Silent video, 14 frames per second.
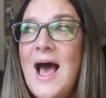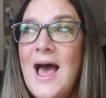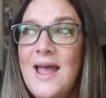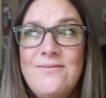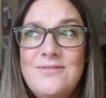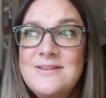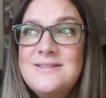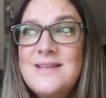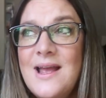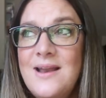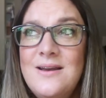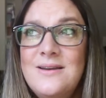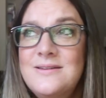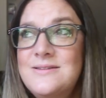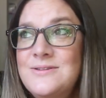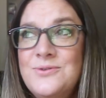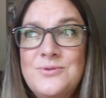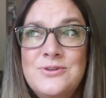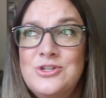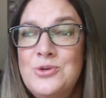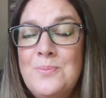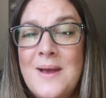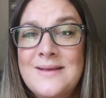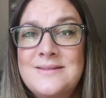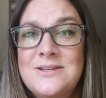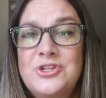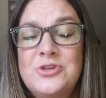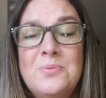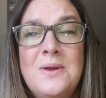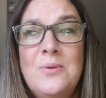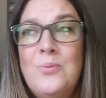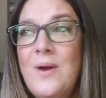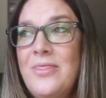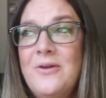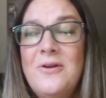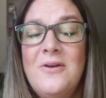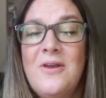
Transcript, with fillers: I've decided as soon as you messaged me whether